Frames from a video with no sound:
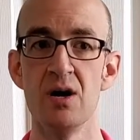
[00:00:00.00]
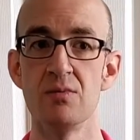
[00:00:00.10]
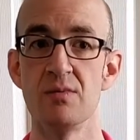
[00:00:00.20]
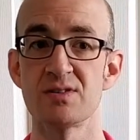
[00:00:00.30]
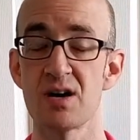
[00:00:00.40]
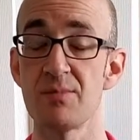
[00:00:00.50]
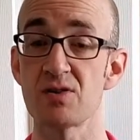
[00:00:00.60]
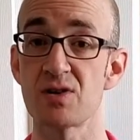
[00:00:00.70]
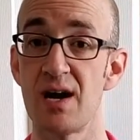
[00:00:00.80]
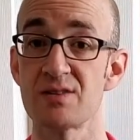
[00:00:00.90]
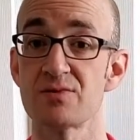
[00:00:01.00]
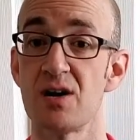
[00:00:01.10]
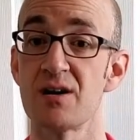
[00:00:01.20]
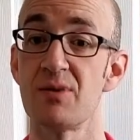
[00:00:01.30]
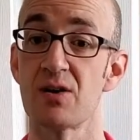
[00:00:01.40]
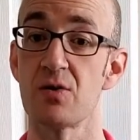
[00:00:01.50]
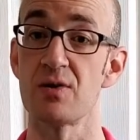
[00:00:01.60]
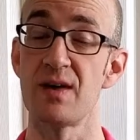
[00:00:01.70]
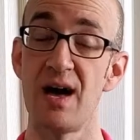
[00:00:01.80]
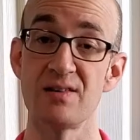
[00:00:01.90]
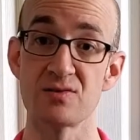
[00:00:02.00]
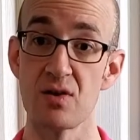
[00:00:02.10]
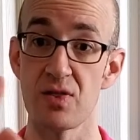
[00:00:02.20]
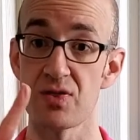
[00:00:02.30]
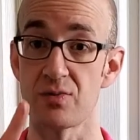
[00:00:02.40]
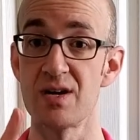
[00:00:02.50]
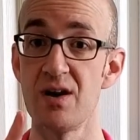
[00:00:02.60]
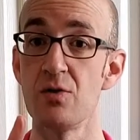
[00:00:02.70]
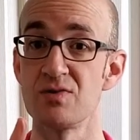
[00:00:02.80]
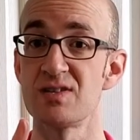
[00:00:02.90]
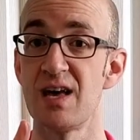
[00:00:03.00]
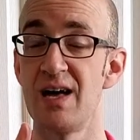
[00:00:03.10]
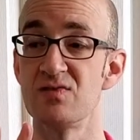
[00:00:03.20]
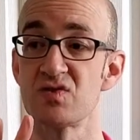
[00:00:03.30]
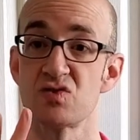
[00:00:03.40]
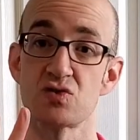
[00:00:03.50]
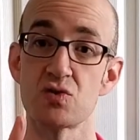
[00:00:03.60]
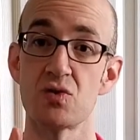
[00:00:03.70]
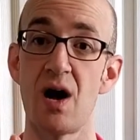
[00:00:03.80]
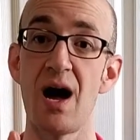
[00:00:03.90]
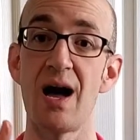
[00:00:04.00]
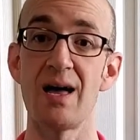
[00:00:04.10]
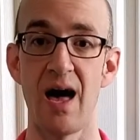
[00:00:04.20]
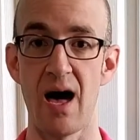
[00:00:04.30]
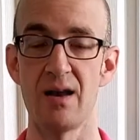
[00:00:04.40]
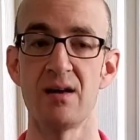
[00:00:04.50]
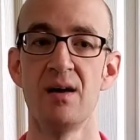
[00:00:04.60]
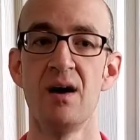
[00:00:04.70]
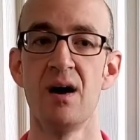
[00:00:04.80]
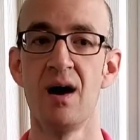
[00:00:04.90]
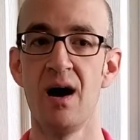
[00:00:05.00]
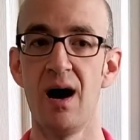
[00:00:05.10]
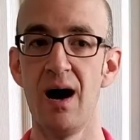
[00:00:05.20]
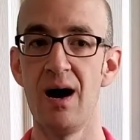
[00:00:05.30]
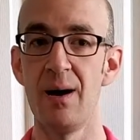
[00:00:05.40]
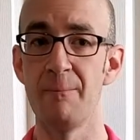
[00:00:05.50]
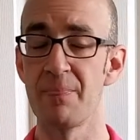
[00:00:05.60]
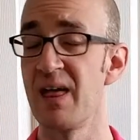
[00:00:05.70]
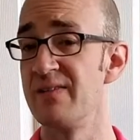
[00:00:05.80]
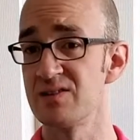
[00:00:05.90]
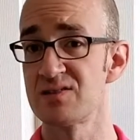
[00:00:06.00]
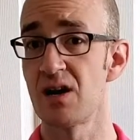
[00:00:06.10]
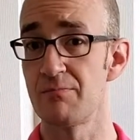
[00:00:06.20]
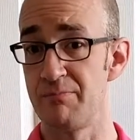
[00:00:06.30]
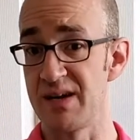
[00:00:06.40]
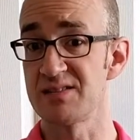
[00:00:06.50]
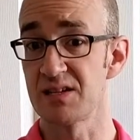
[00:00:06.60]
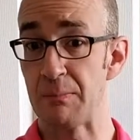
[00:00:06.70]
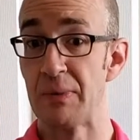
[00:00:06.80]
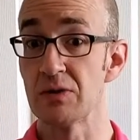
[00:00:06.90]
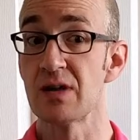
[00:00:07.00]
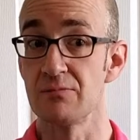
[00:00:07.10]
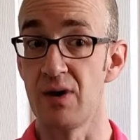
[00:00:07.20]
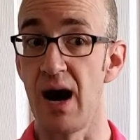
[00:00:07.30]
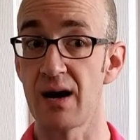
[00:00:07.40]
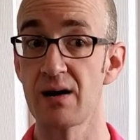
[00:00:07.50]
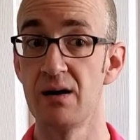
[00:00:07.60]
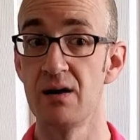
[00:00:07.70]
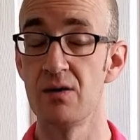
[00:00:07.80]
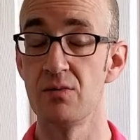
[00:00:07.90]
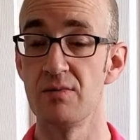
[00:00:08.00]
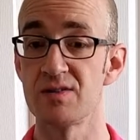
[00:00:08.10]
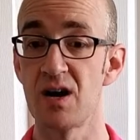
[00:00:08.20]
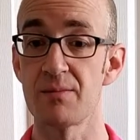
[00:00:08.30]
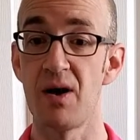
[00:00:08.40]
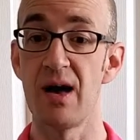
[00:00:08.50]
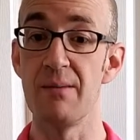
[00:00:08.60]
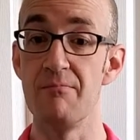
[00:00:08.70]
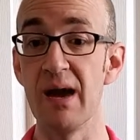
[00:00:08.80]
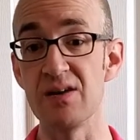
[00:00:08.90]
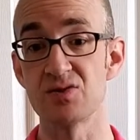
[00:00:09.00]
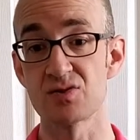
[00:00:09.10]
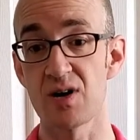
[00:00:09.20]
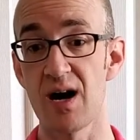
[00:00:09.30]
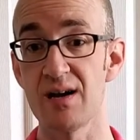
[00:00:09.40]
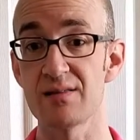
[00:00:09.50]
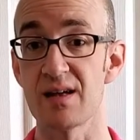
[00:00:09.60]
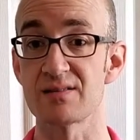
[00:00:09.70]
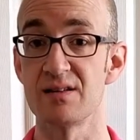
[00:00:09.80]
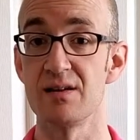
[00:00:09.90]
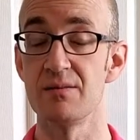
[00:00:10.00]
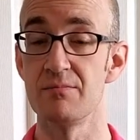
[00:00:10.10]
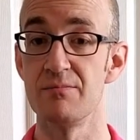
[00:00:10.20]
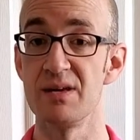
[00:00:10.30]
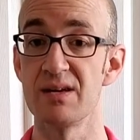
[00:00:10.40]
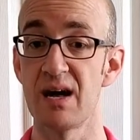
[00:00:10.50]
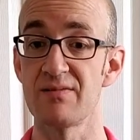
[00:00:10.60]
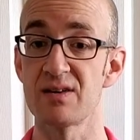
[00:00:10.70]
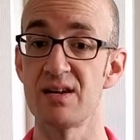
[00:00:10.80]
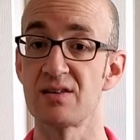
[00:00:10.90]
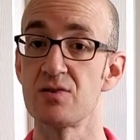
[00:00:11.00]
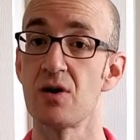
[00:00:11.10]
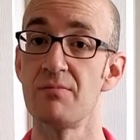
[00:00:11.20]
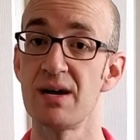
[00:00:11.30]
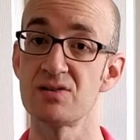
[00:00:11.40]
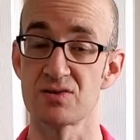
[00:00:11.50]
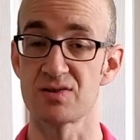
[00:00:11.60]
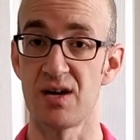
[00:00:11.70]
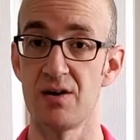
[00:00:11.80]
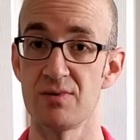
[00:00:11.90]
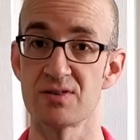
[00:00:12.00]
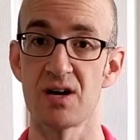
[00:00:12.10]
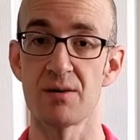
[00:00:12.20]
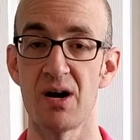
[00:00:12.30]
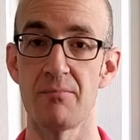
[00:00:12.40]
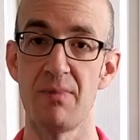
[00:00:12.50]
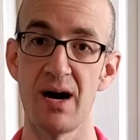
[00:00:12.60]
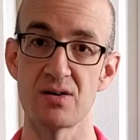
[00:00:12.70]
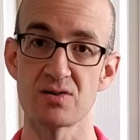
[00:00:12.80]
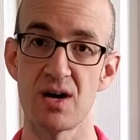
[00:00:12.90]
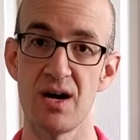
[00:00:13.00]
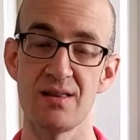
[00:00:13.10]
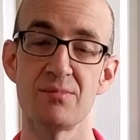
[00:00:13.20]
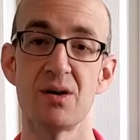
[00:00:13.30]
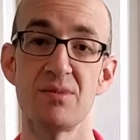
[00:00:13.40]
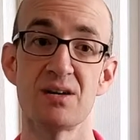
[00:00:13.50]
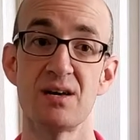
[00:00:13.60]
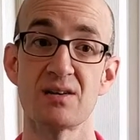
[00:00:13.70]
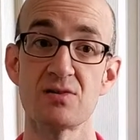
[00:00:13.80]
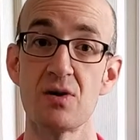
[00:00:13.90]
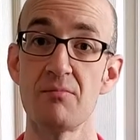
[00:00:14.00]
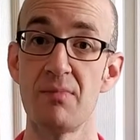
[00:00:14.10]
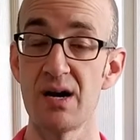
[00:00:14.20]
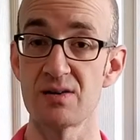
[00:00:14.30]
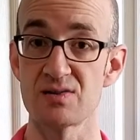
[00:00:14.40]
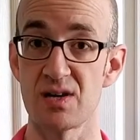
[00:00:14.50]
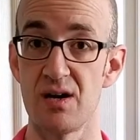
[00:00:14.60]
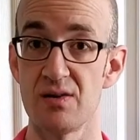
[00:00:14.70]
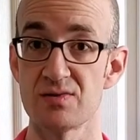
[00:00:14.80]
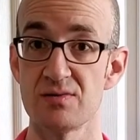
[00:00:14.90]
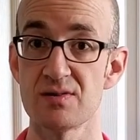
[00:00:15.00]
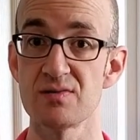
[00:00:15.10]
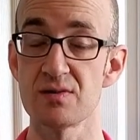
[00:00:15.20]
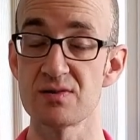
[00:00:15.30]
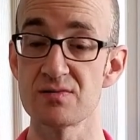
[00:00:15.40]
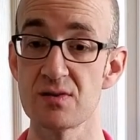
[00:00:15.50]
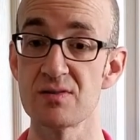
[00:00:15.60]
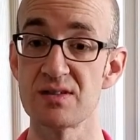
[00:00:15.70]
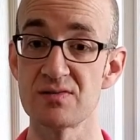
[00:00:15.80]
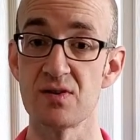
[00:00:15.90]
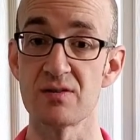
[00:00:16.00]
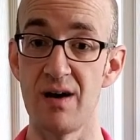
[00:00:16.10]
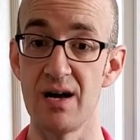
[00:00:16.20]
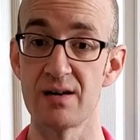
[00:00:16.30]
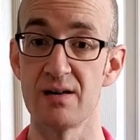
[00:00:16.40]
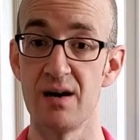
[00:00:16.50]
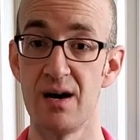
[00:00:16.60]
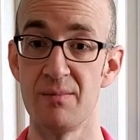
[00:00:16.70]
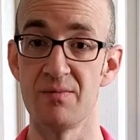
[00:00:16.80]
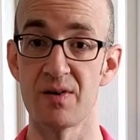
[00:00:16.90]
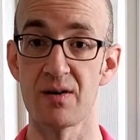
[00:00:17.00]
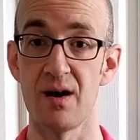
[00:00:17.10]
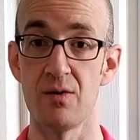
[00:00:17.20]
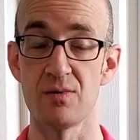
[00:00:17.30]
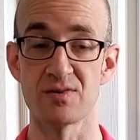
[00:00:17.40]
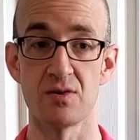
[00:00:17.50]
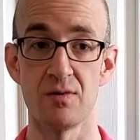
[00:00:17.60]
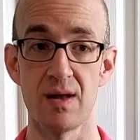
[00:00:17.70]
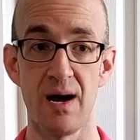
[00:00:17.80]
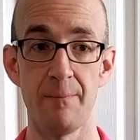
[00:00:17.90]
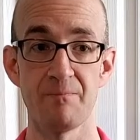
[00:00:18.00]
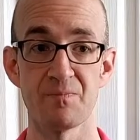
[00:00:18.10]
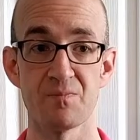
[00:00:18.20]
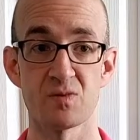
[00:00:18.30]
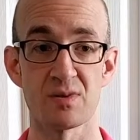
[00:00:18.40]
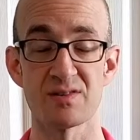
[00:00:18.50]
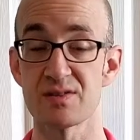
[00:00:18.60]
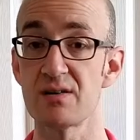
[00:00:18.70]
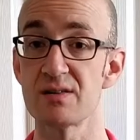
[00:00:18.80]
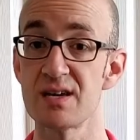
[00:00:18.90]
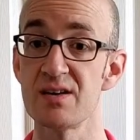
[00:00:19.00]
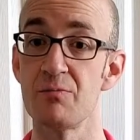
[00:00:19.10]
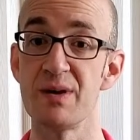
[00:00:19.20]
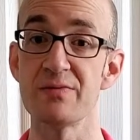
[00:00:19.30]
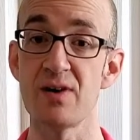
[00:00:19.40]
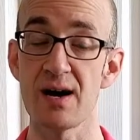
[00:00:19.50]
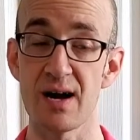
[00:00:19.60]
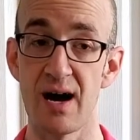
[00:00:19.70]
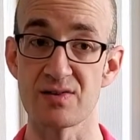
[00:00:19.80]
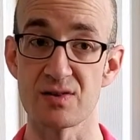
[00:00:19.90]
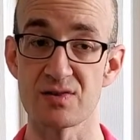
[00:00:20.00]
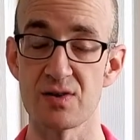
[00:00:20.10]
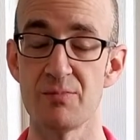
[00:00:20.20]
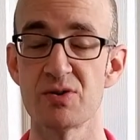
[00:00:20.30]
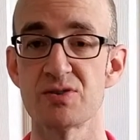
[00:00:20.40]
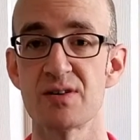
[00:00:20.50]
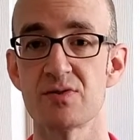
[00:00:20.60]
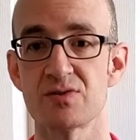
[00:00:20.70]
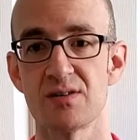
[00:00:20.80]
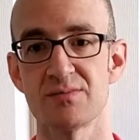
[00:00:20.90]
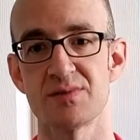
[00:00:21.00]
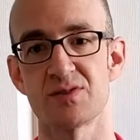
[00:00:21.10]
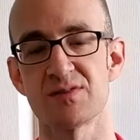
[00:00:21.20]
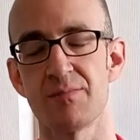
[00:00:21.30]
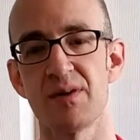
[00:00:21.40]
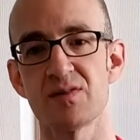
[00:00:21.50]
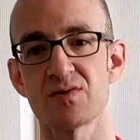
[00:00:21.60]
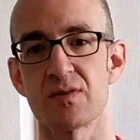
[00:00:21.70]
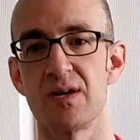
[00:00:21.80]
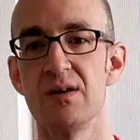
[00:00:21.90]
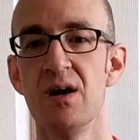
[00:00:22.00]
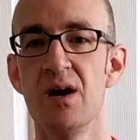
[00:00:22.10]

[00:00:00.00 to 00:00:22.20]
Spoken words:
When we talk about triads, we're talking about a chord that has 3 notes, hence triad. And this is our basic building block. When we talk about a major triad, that's going to be kind of connected to our major scale. We talk a minor triad that might be connected to our minor scale. So let's look what these look like and figure out what's going on. So we're going to start in the key of B-flat concert. So I'll put your different transpositions up on the screen.